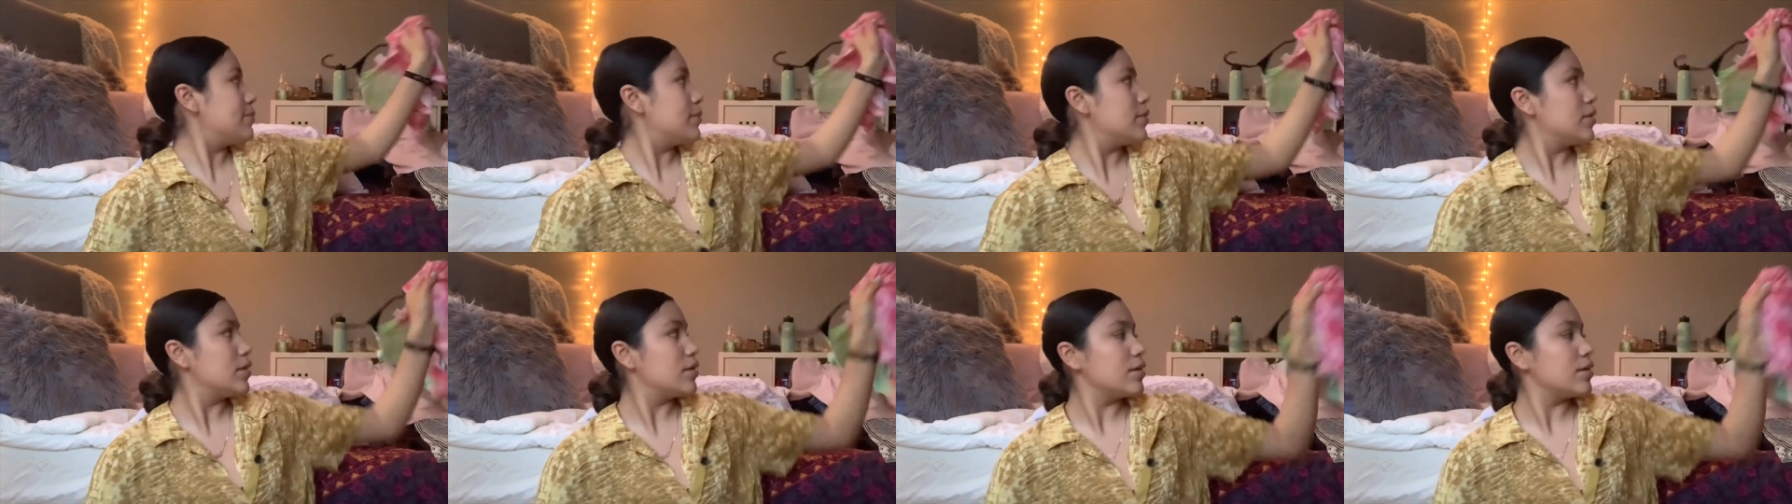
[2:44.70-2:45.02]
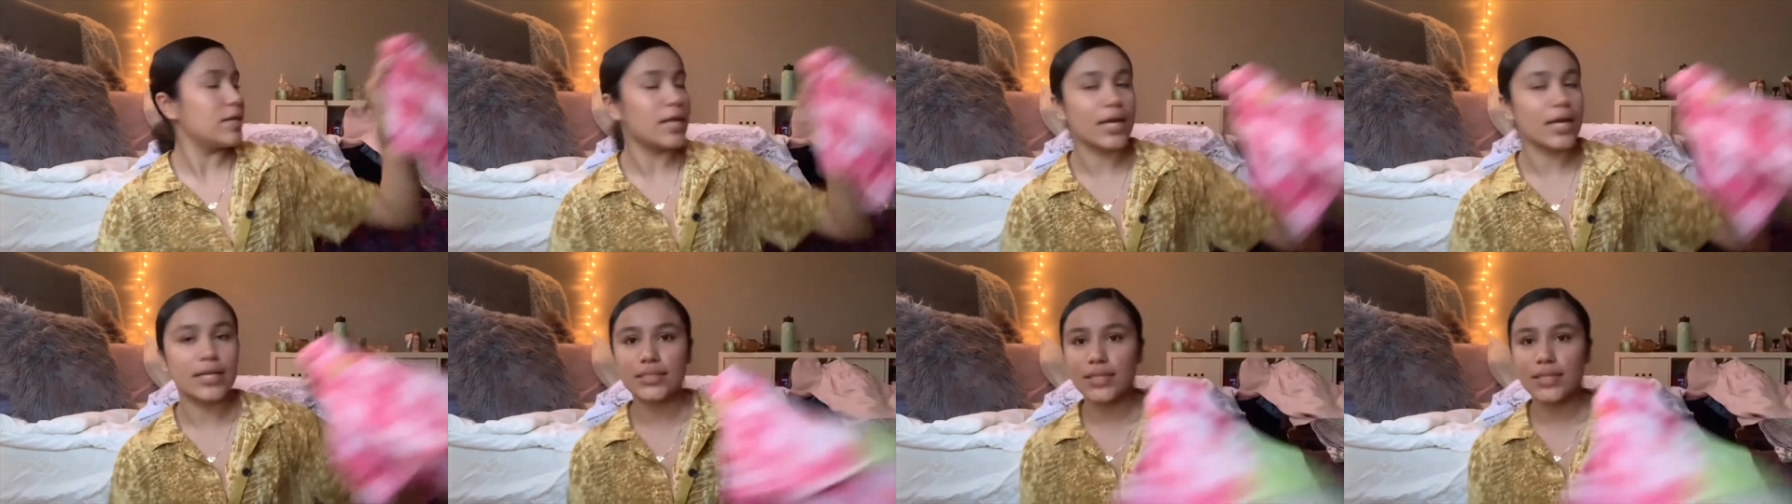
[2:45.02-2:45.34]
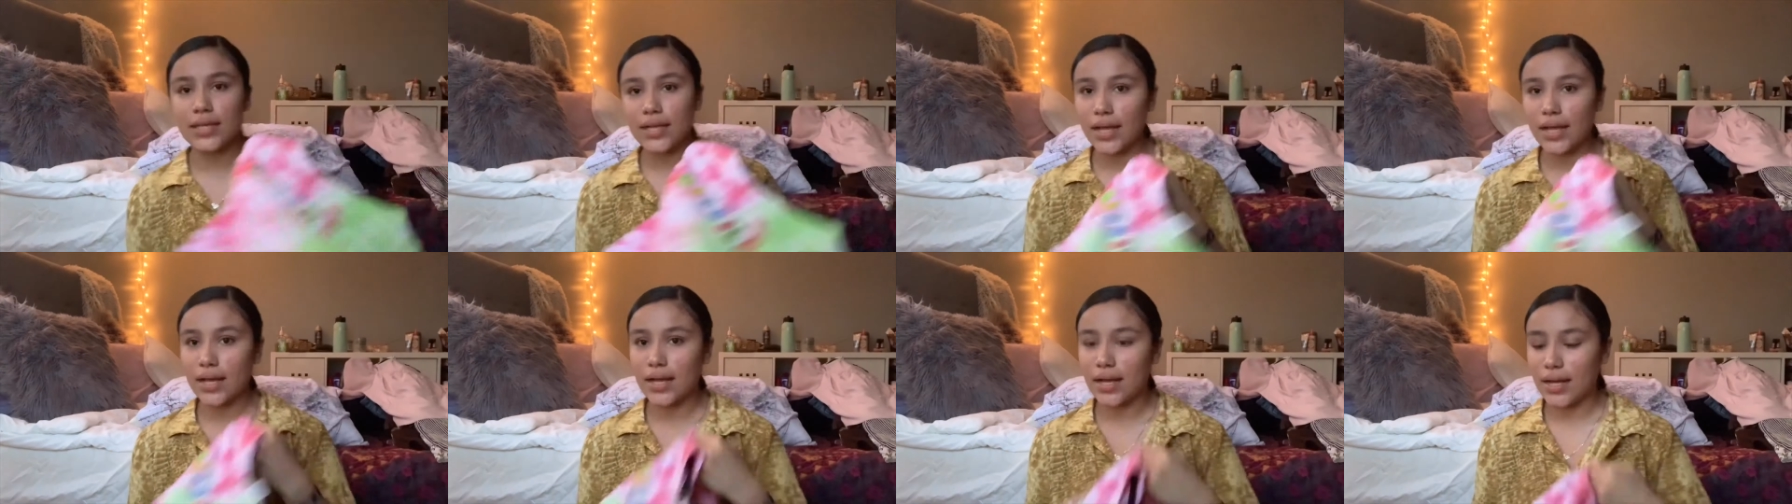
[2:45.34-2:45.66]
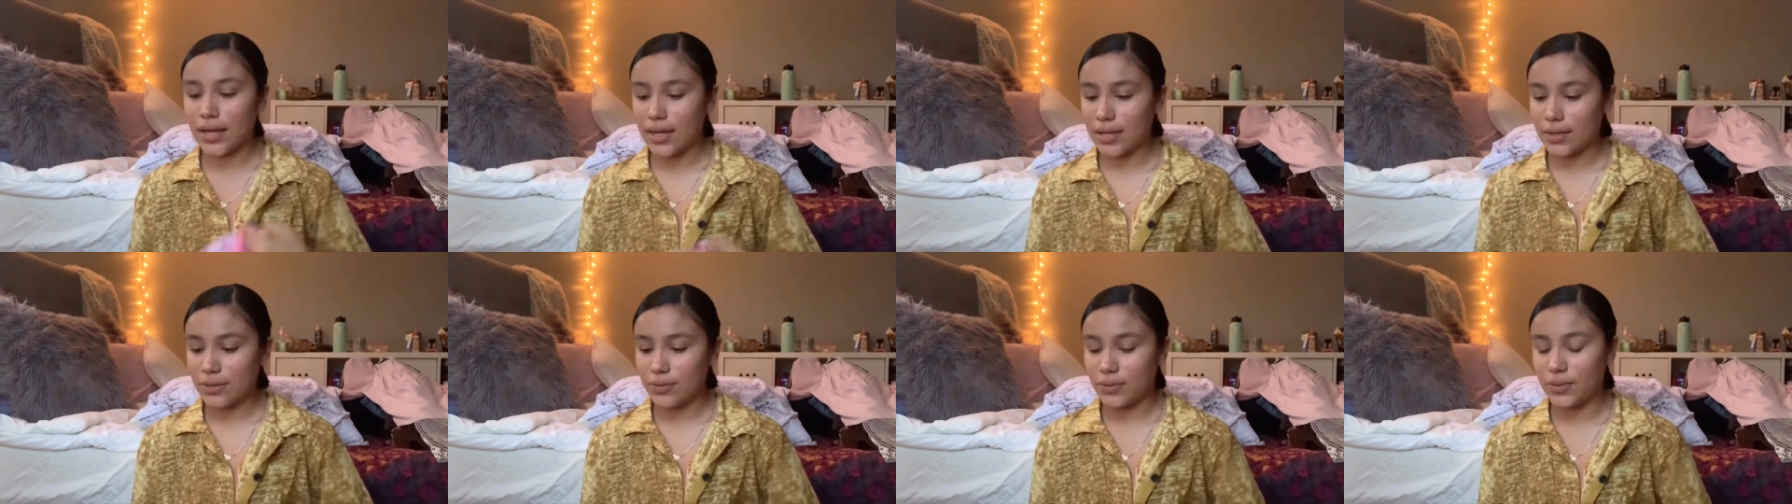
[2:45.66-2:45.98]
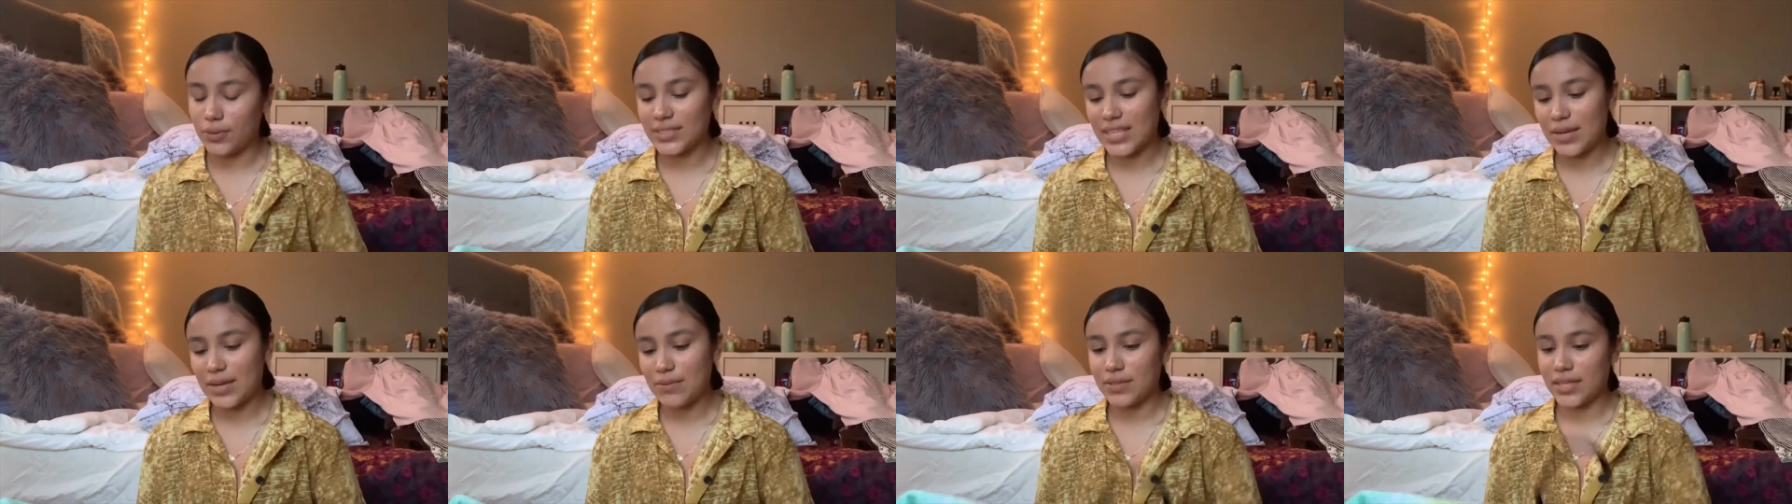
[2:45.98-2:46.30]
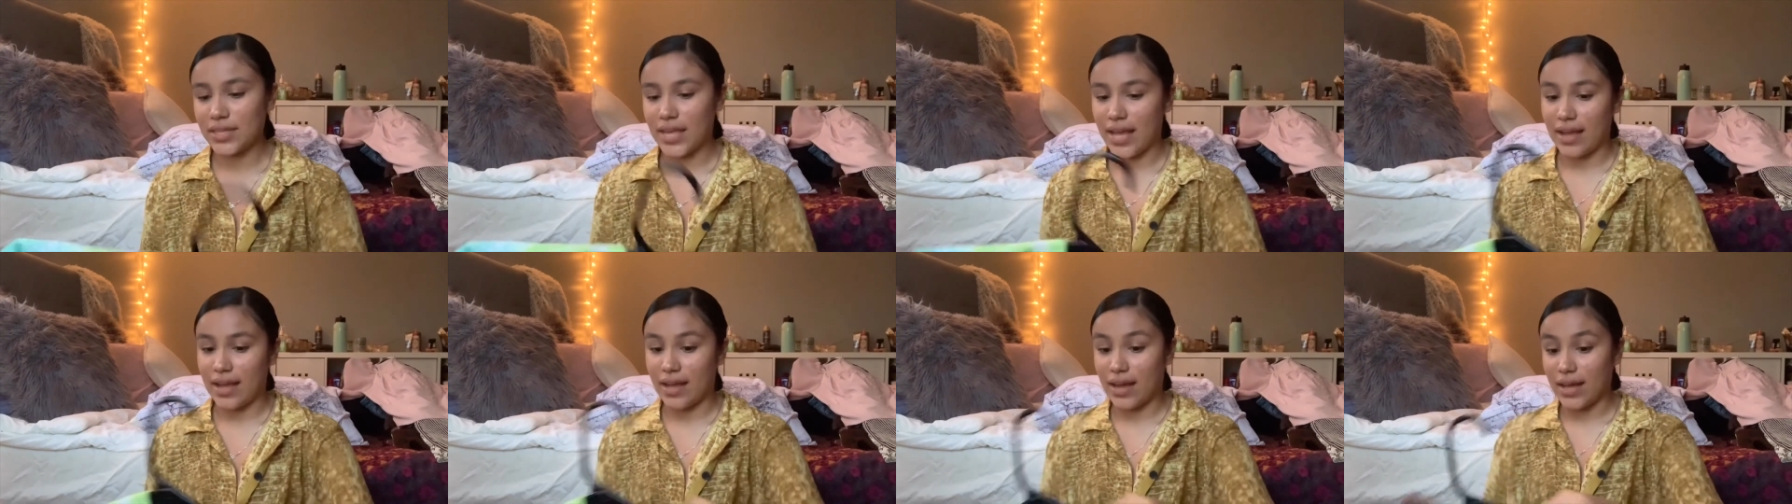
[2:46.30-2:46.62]
Next thing I got, well, it's not really
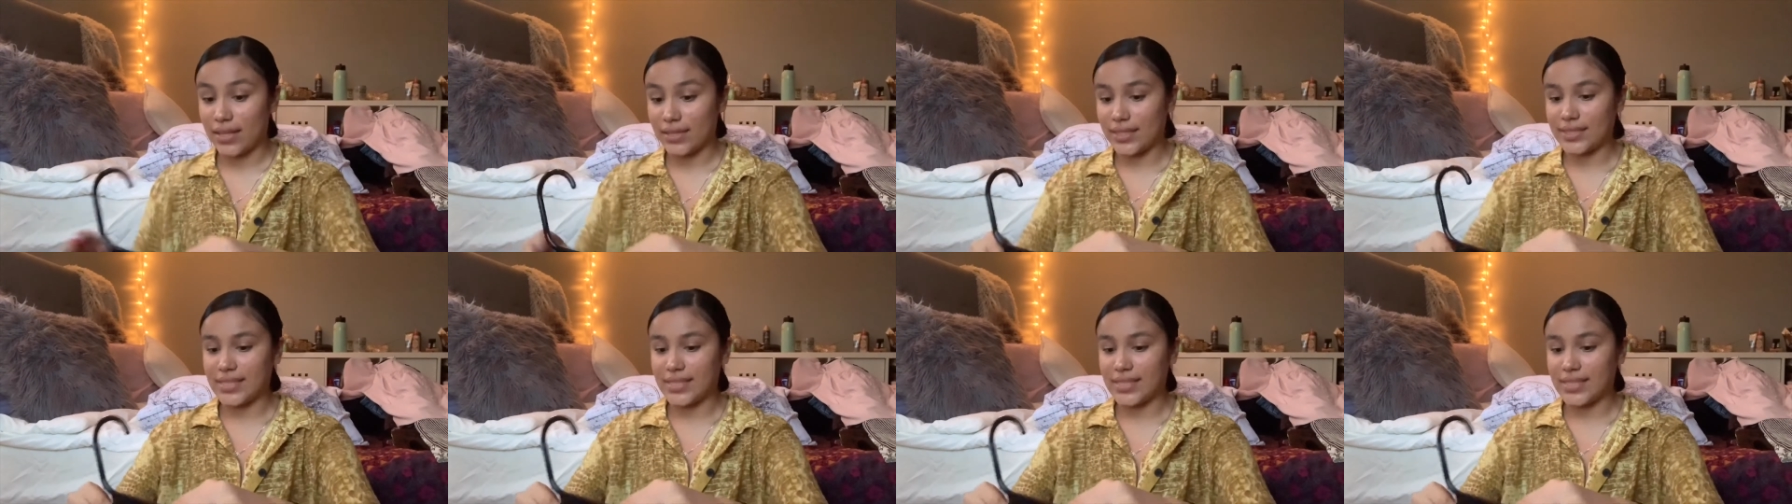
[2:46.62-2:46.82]
I got this.